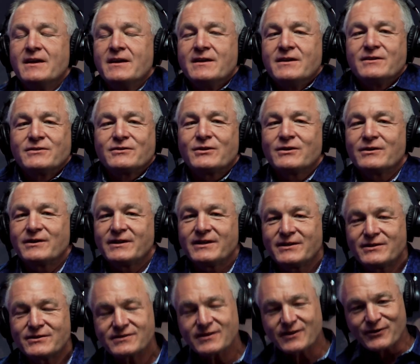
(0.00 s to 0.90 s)
So
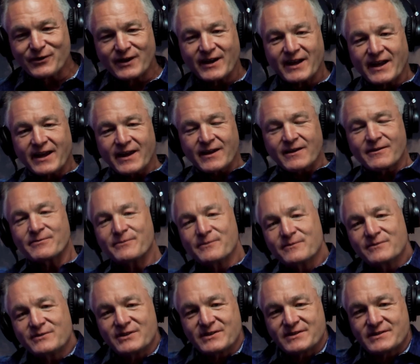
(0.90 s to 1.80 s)
here's the thought I have,
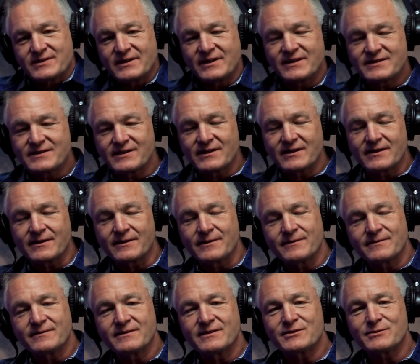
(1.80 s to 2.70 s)
just as
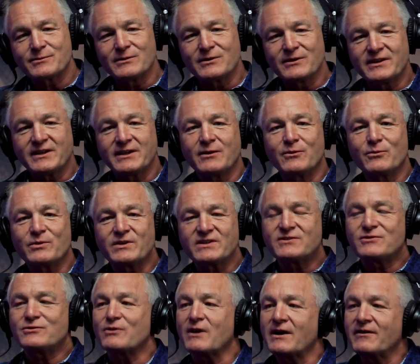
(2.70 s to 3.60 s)
a as we're looking at
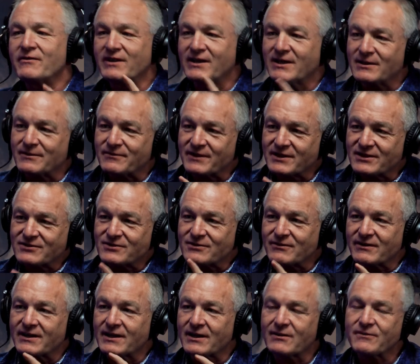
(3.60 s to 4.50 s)
what's driving innovation
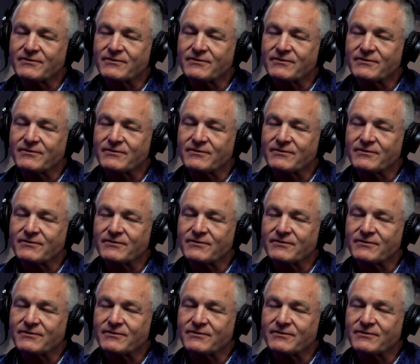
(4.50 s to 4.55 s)
right now.